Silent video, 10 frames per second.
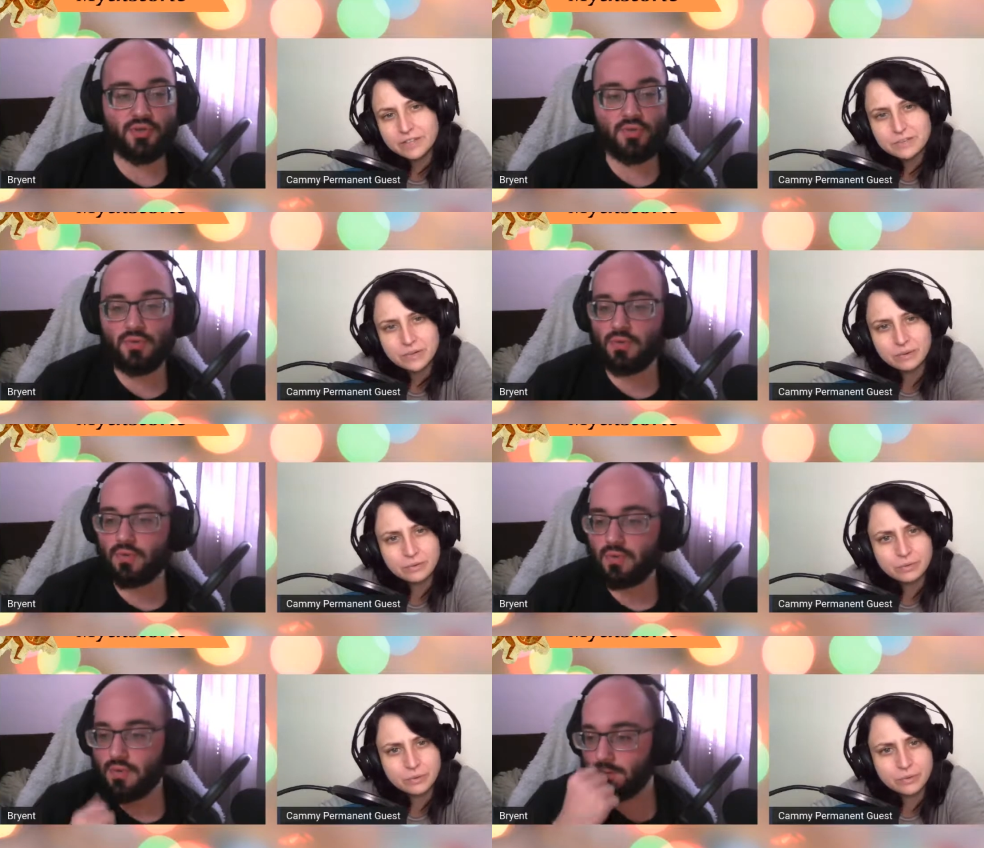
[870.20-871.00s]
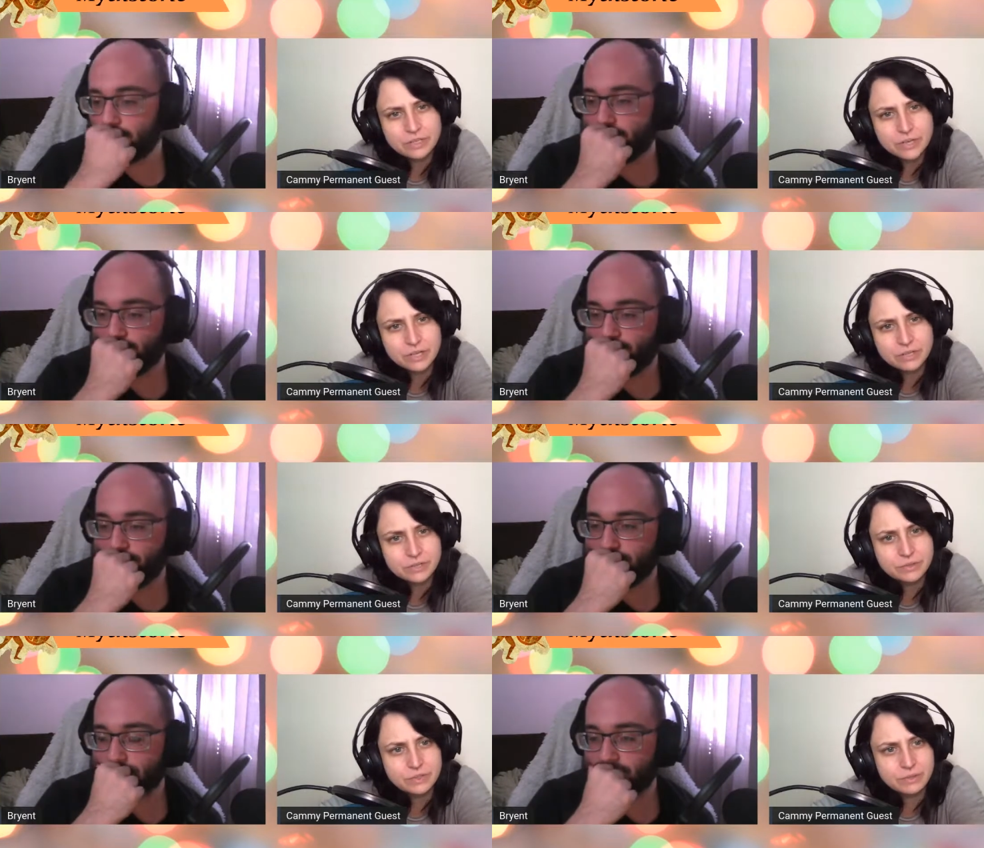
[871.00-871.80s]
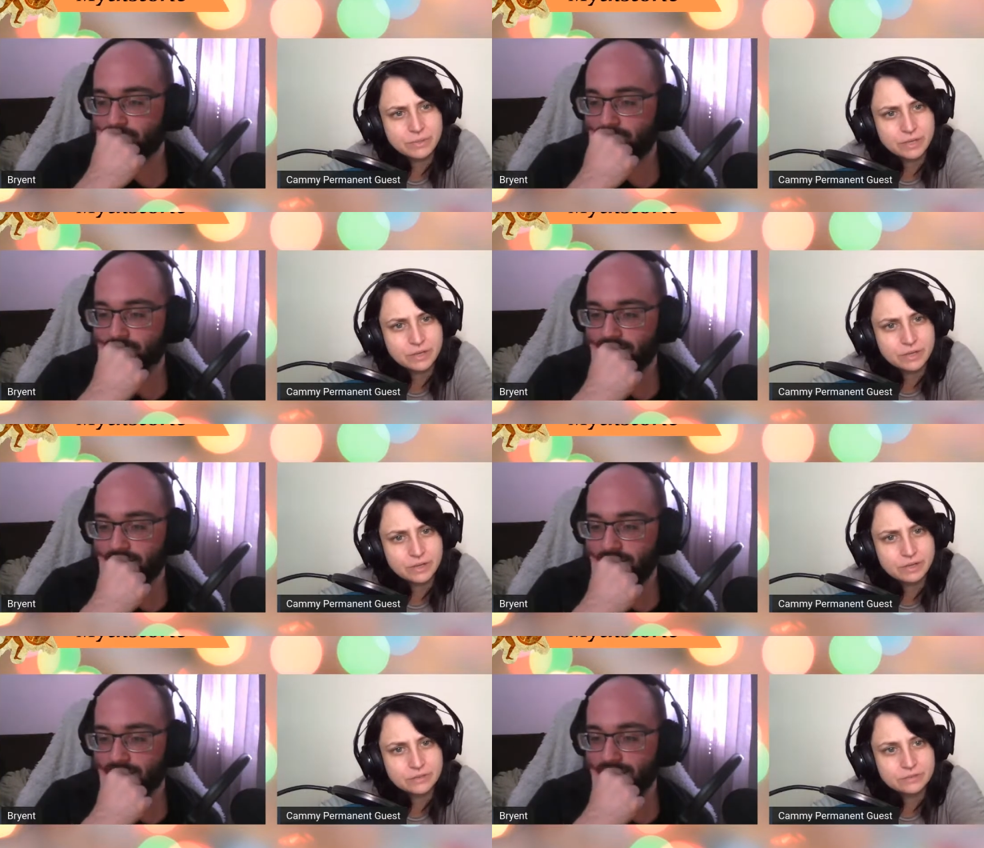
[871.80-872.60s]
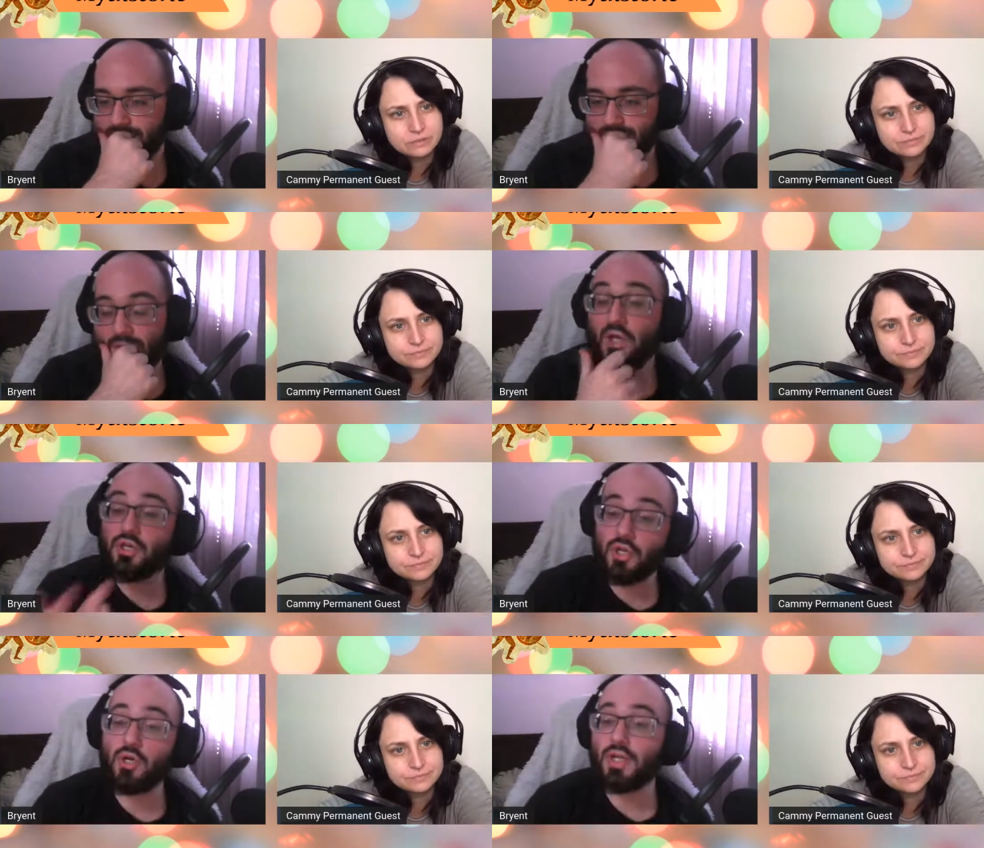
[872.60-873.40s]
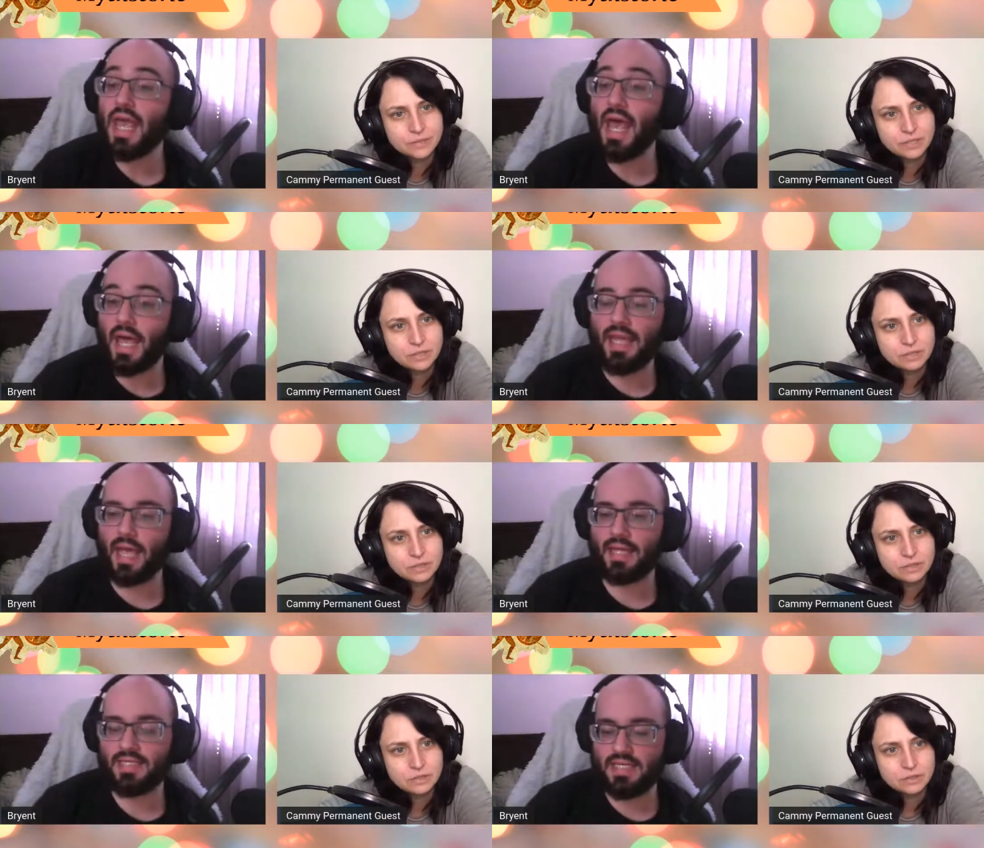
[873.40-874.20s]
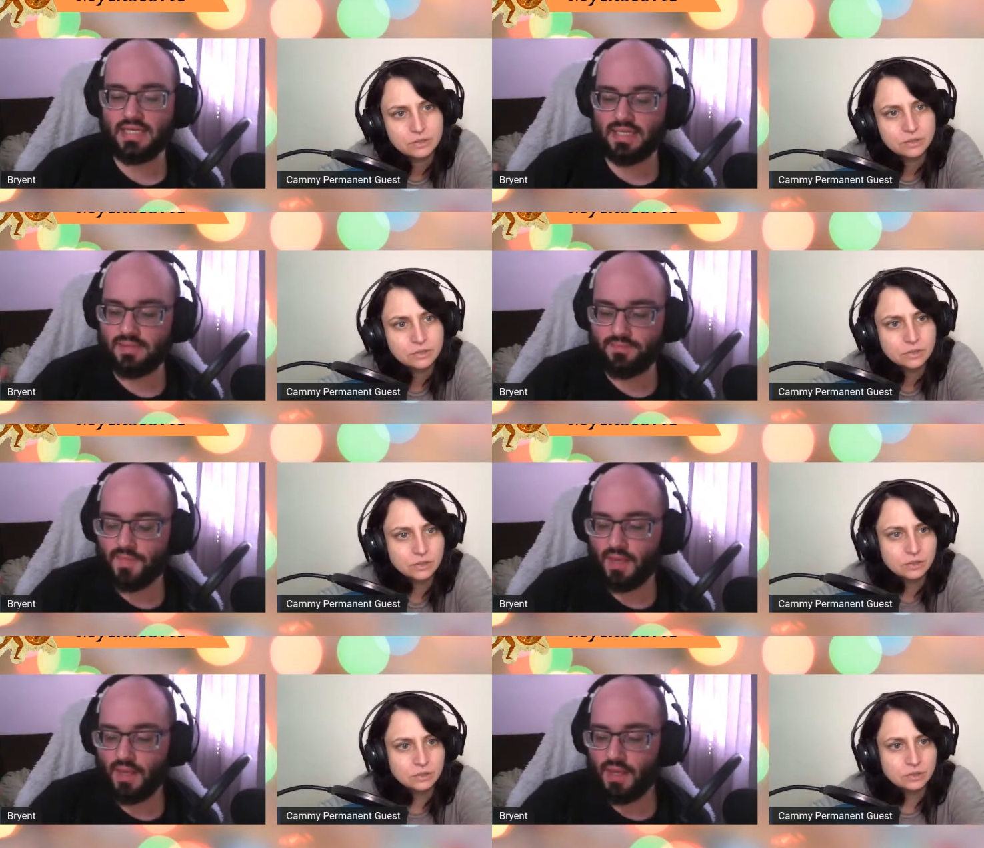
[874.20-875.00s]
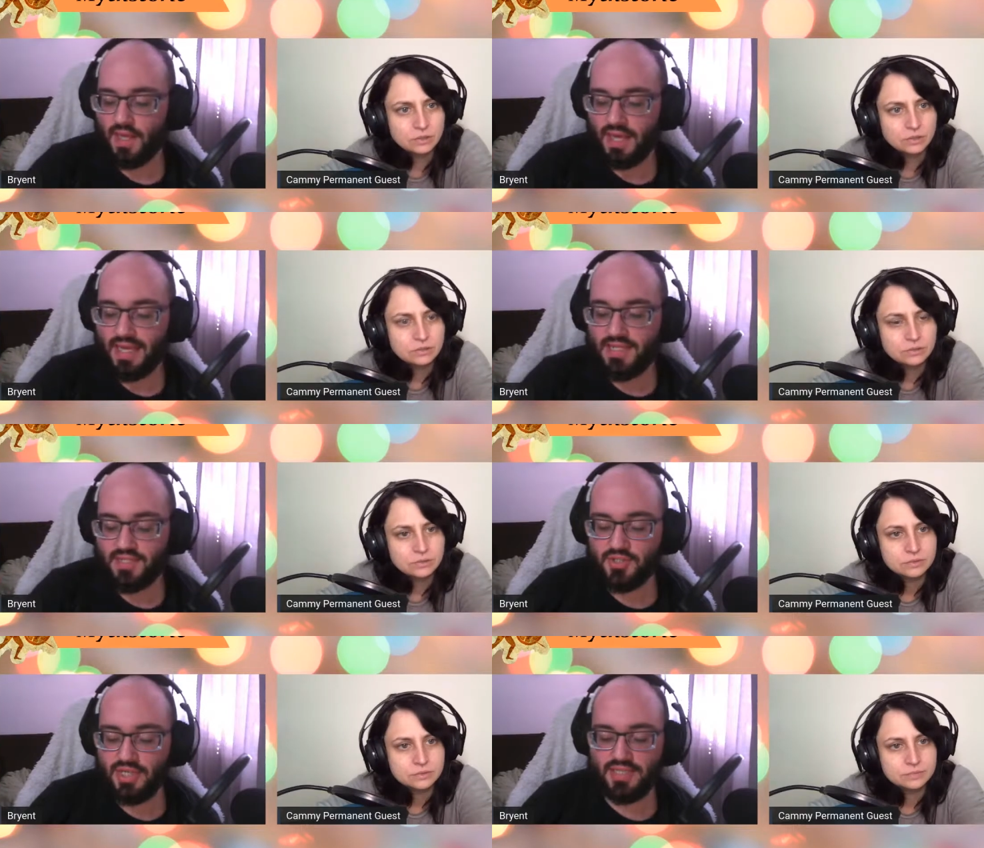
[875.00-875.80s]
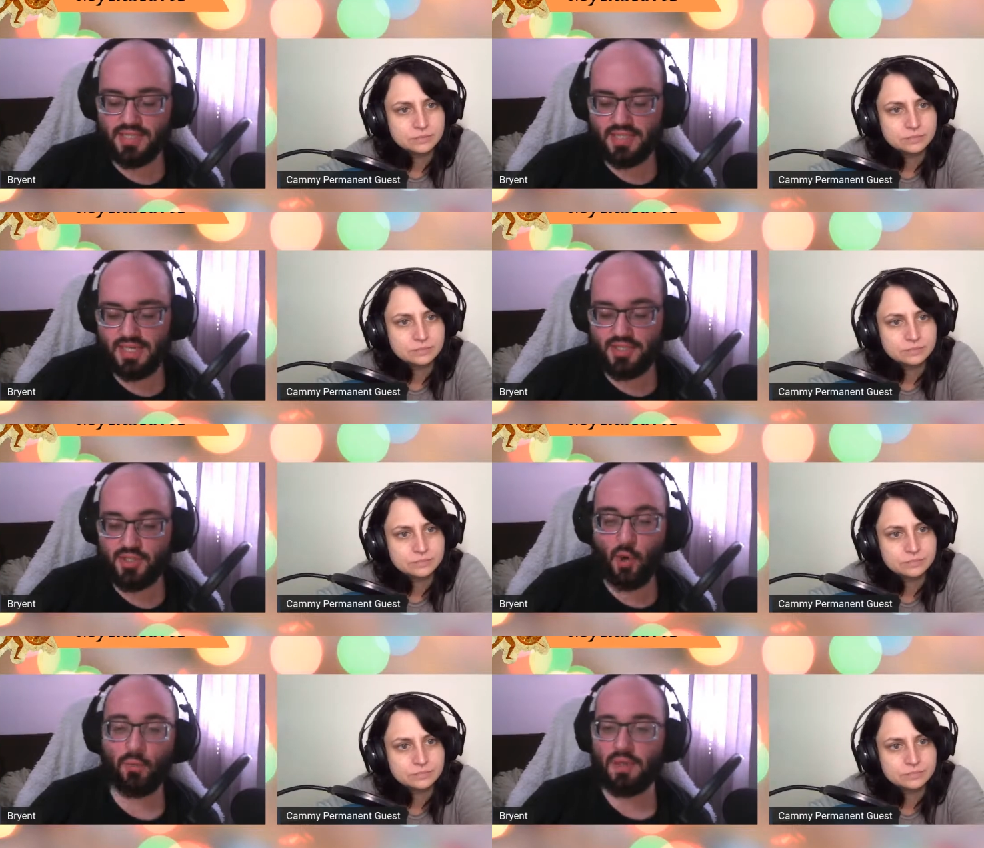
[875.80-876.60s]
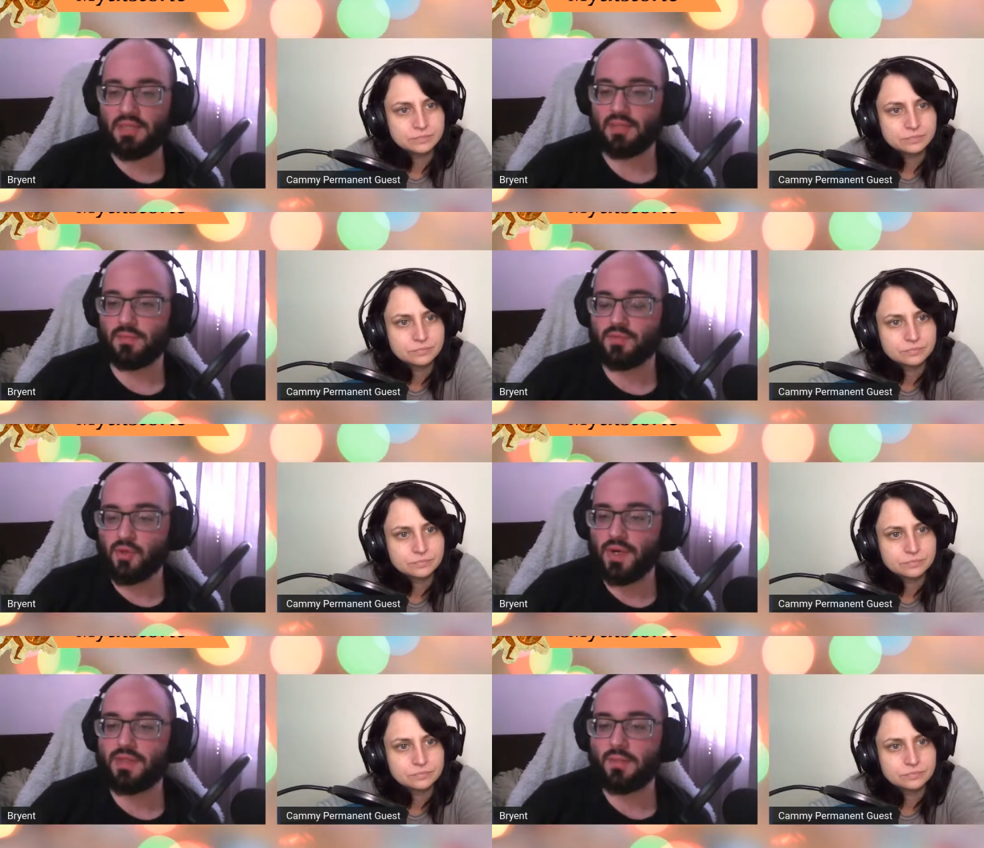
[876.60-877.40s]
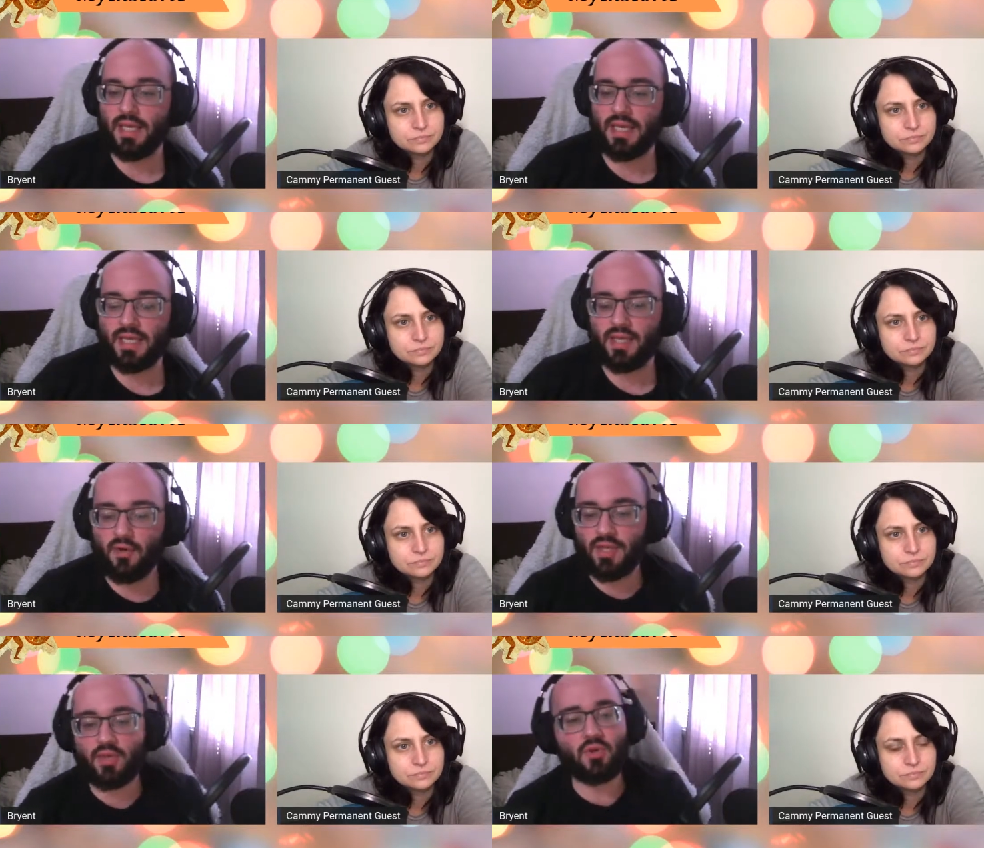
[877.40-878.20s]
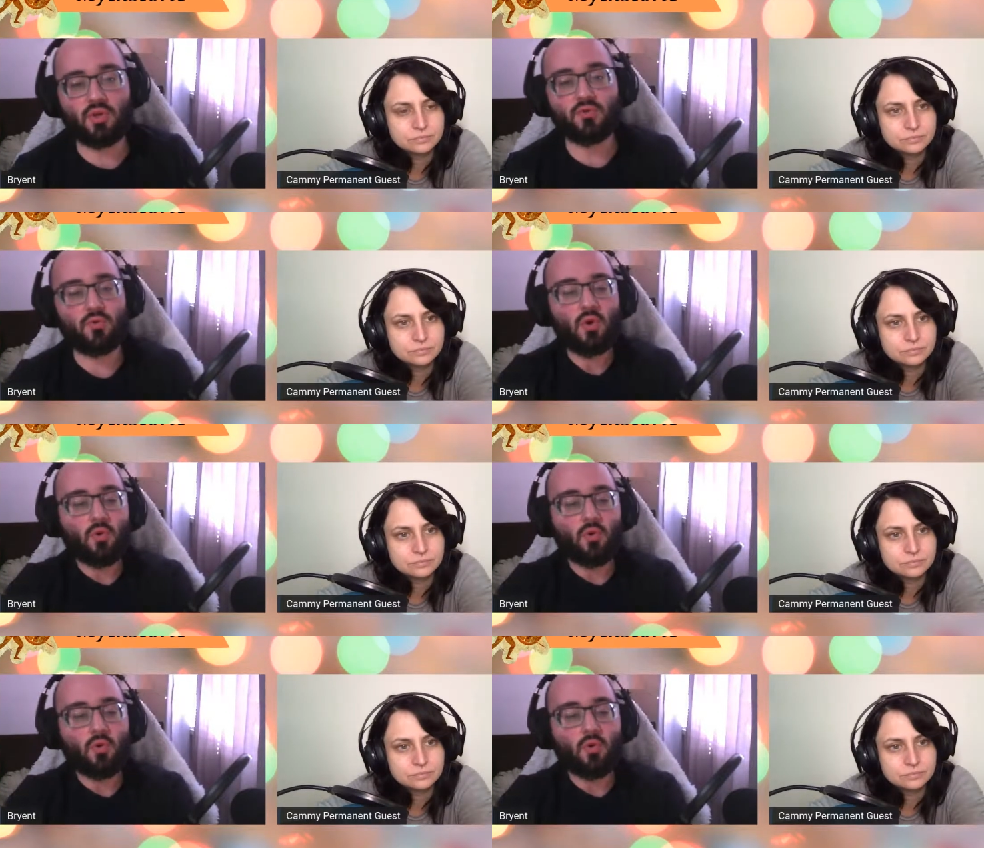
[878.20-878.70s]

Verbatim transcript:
Speaker 1: Like that's
Speaker 2: why, what we try to do in America
Speaker 1: Sure. Yeah. Yeah. It's it's a it's a it's it's like don't beat them, join them. Like you know, you, you